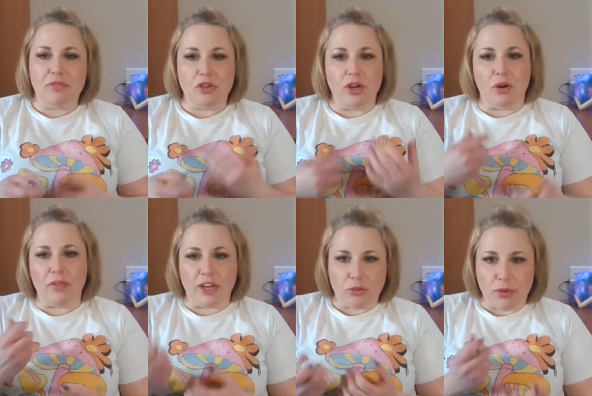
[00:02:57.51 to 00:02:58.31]
you know,
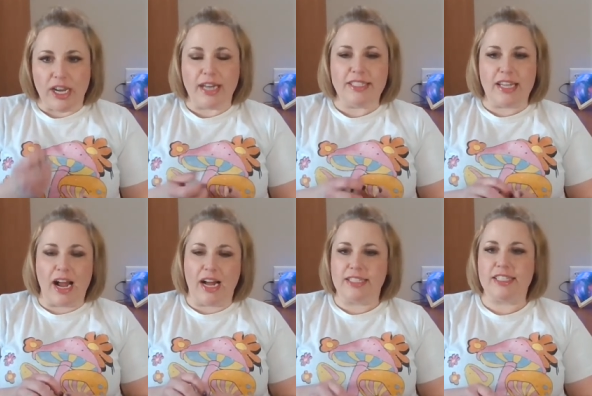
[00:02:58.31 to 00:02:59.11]
that creates a
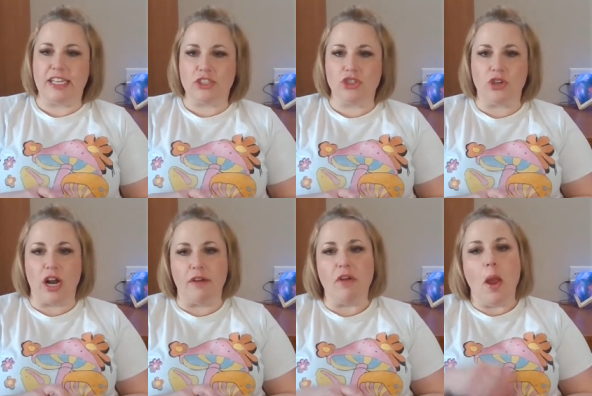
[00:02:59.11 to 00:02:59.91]
high sex
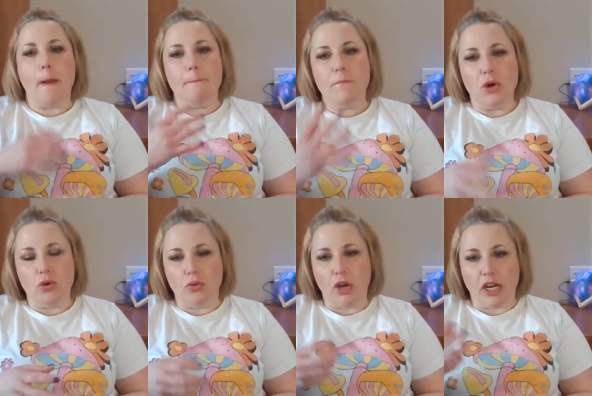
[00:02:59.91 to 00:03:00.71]
drive.
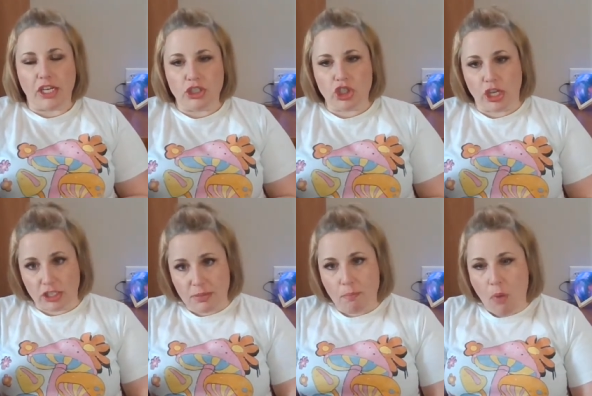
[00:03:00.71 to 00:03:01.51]
Moon
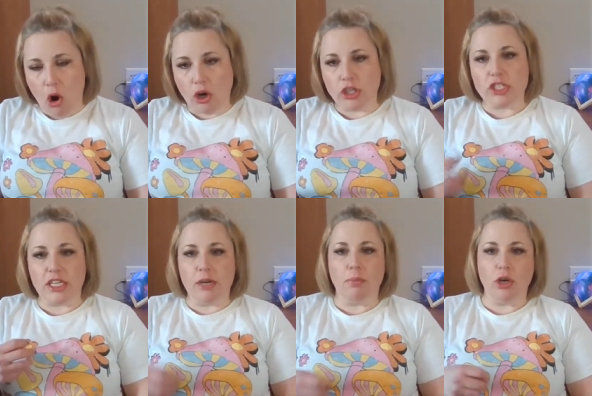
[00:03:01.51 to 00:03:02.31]
conjunct Mars in a